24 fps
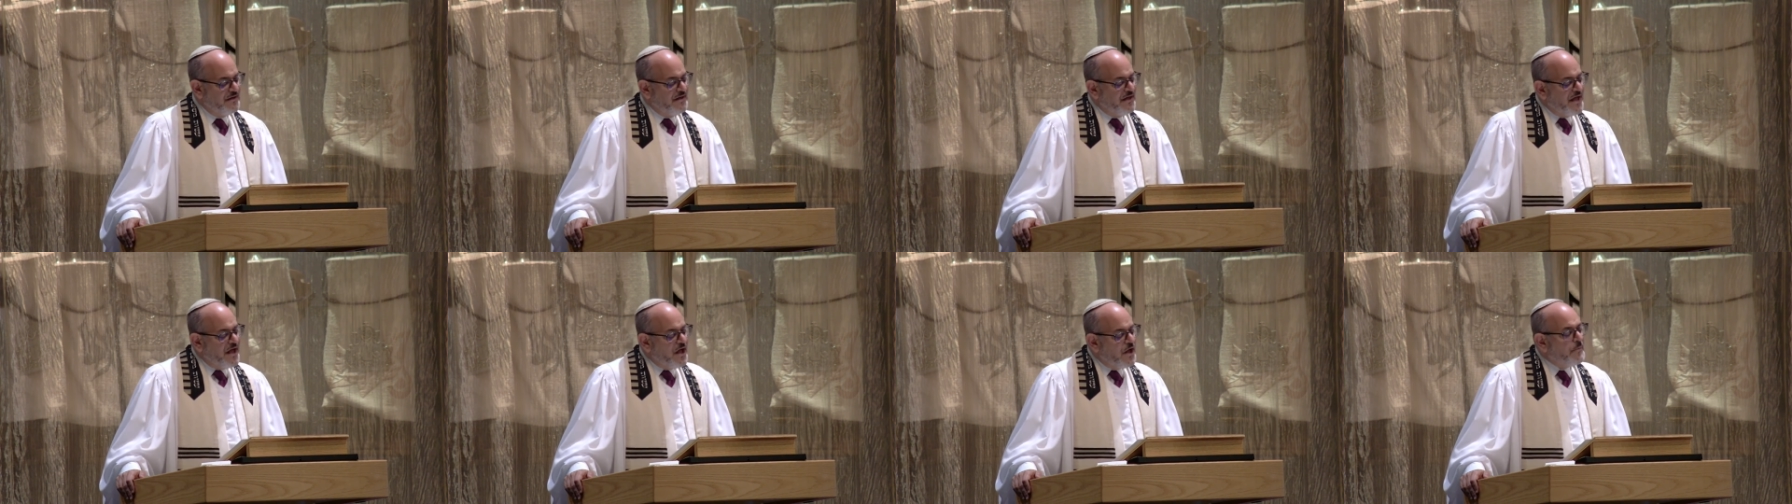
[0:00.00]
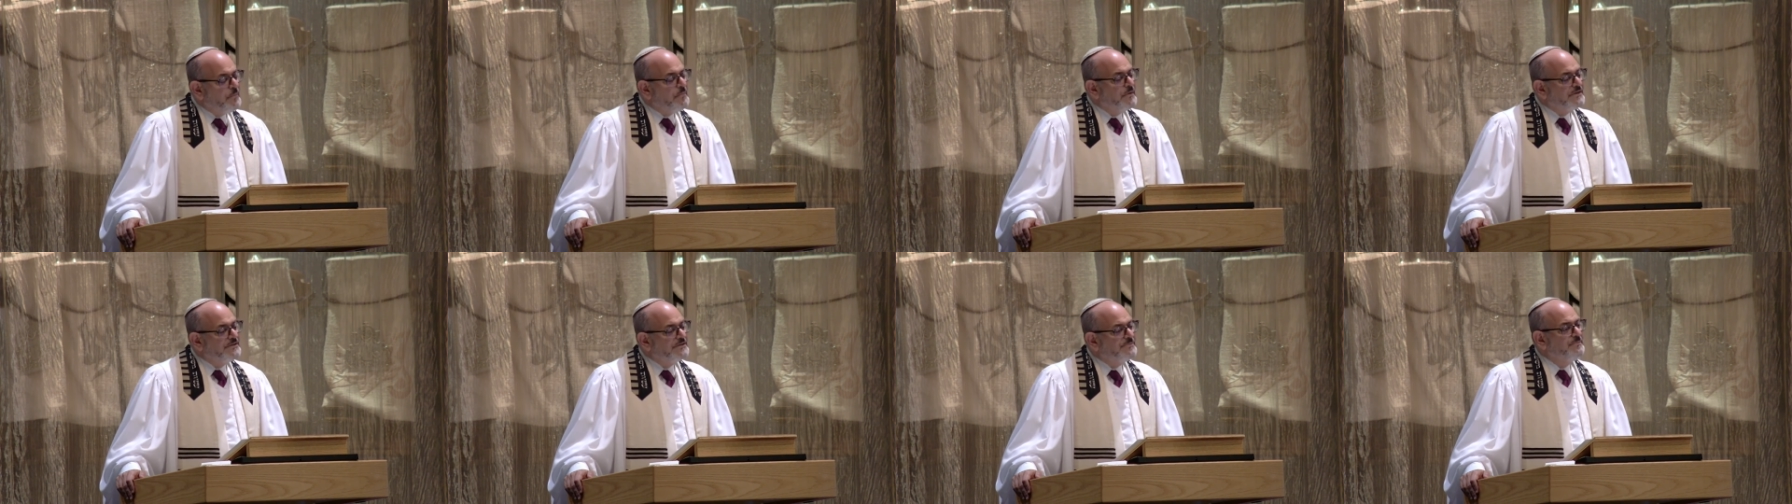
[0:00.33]
help
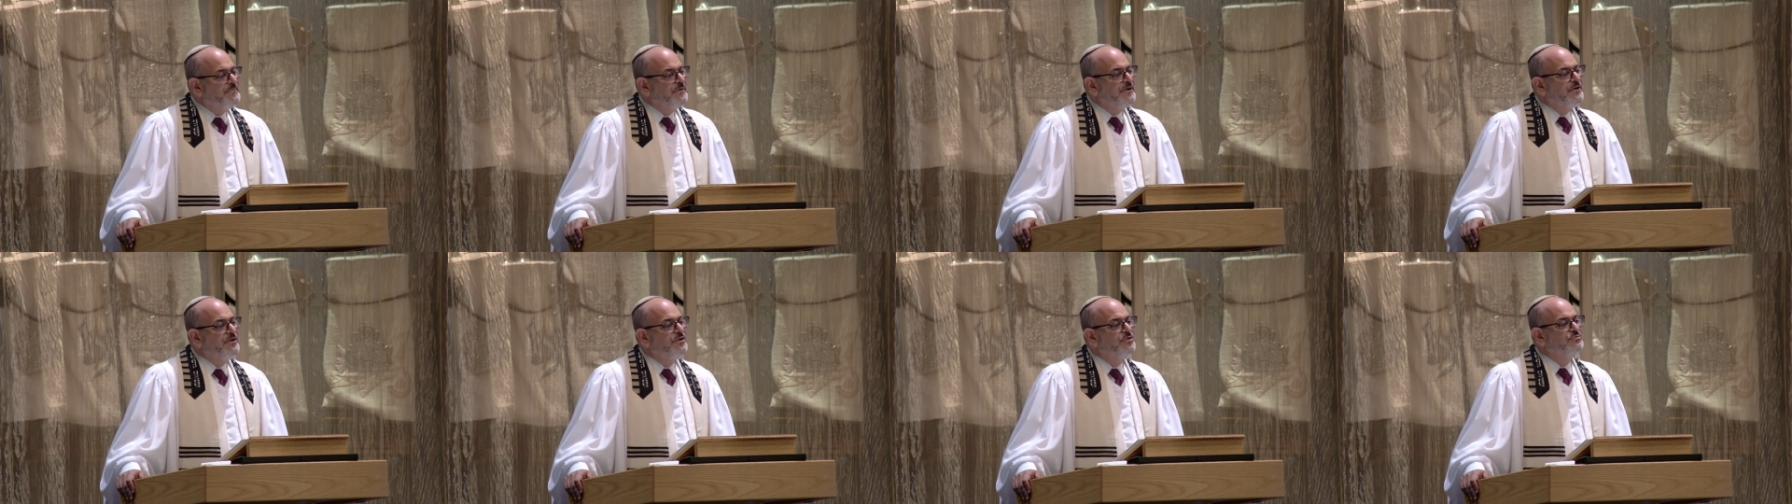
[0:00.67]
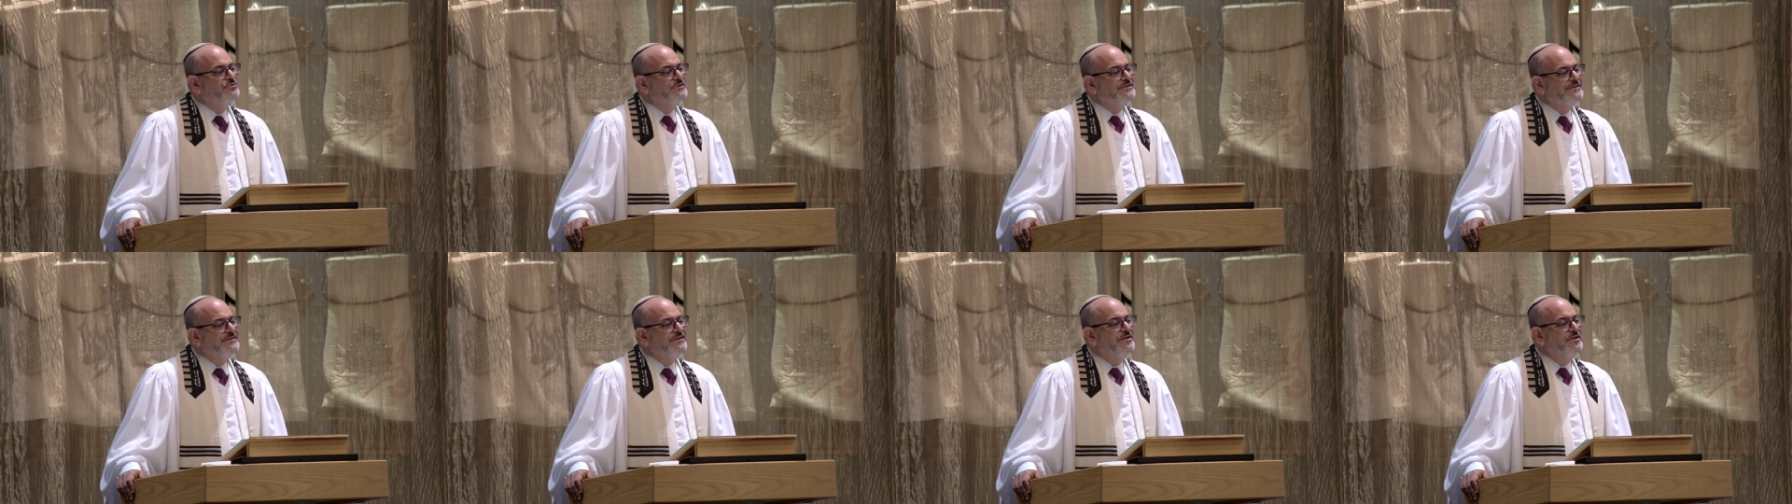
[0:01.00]
us build
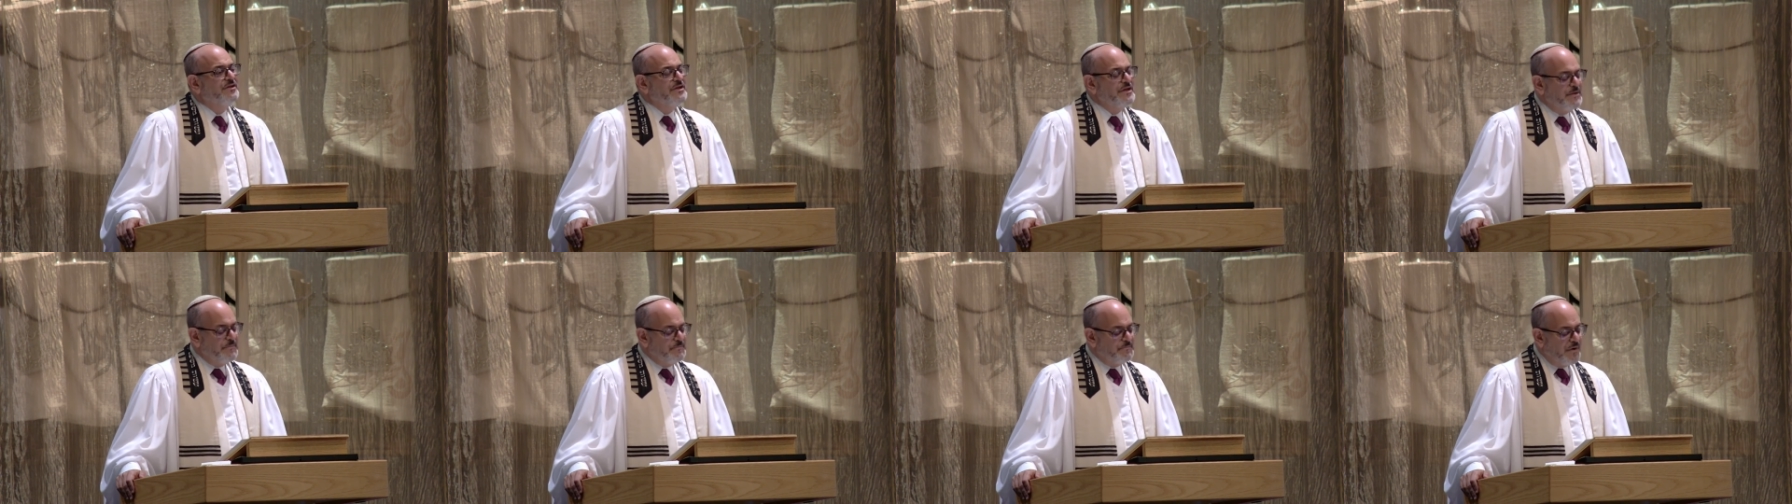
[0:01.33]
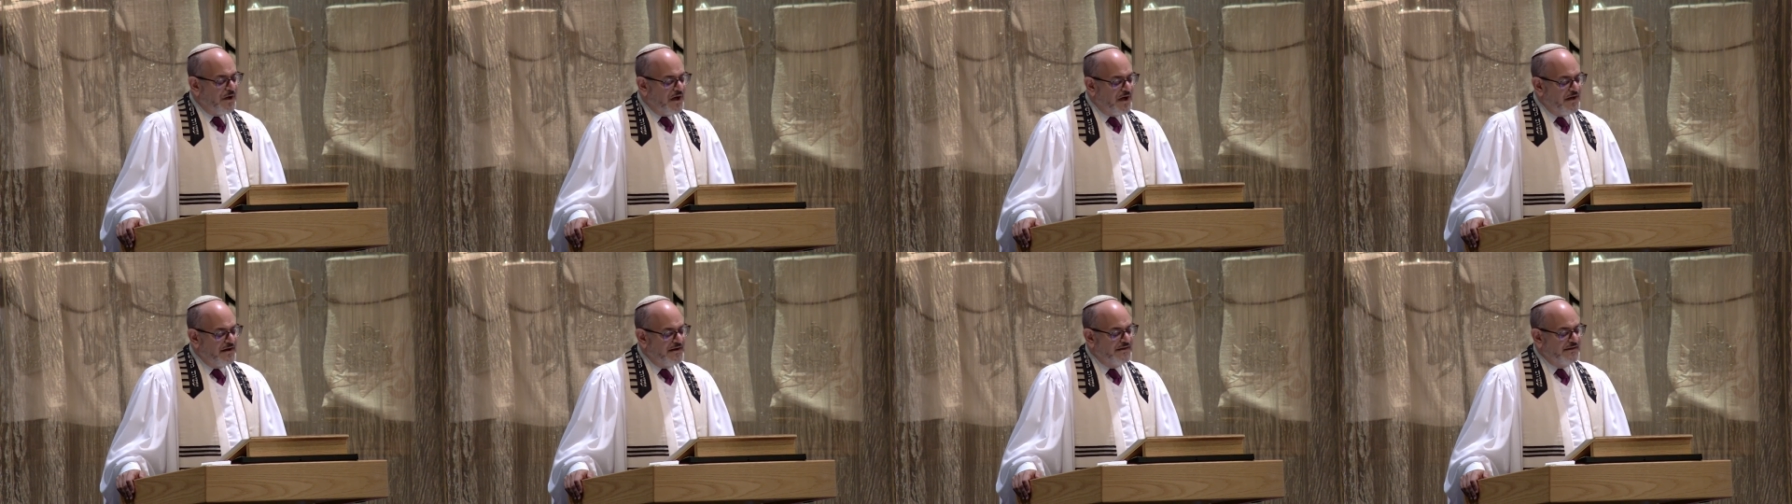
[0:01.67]
resilient
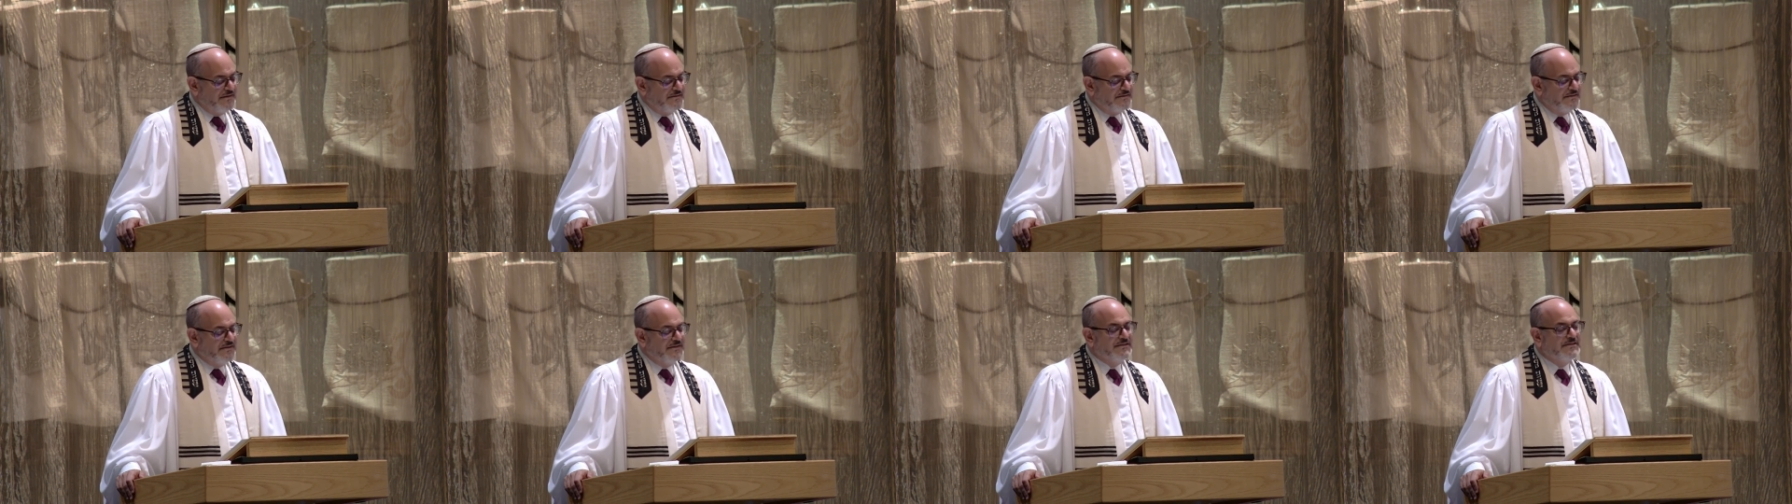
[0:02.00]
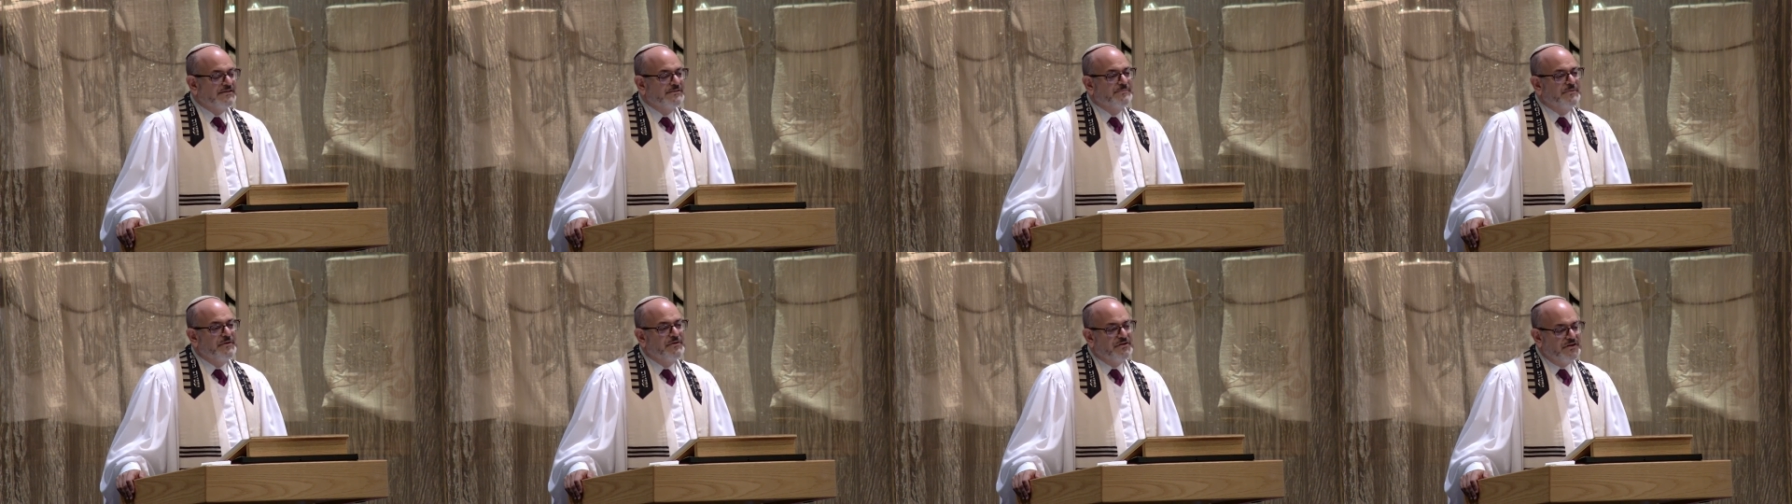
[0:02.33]
bodies and
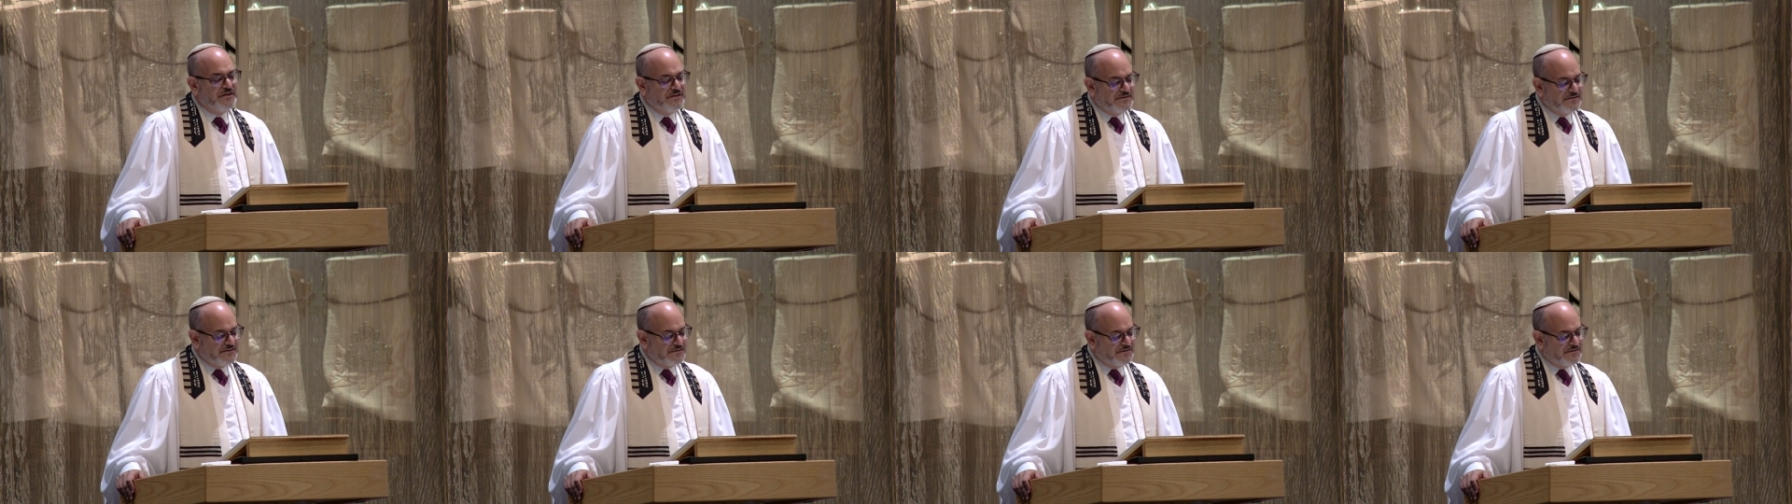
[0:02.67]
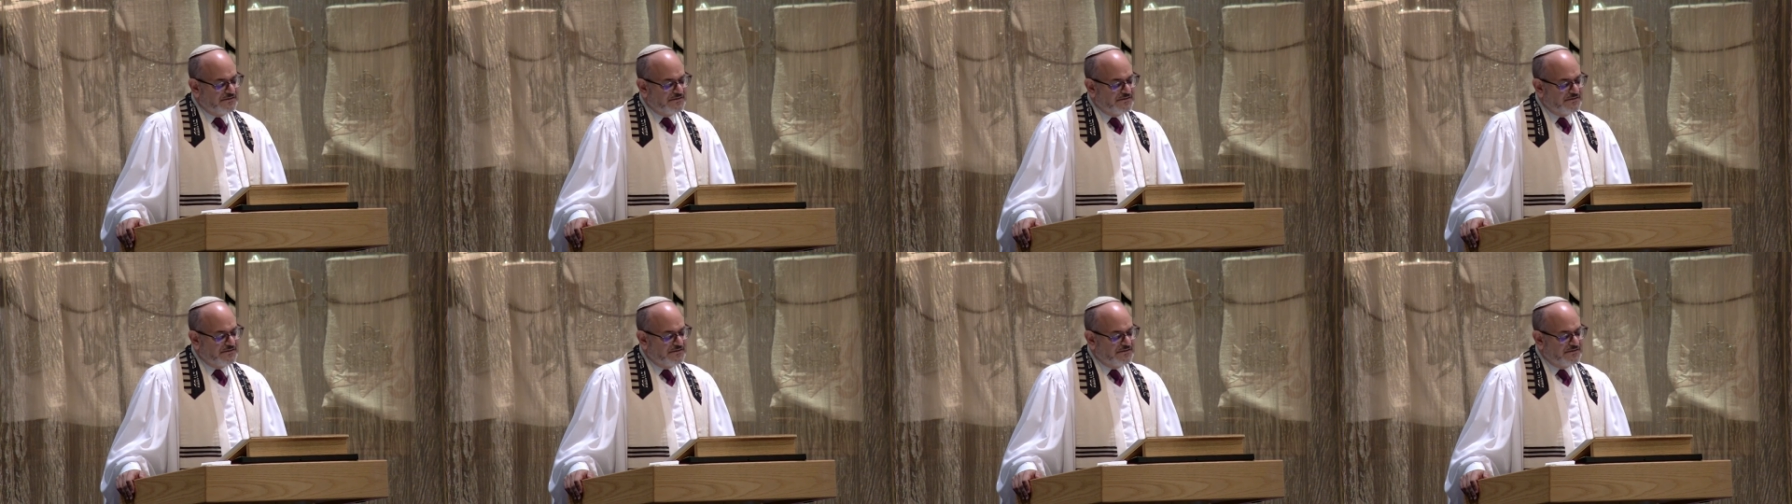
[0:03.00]
spirits.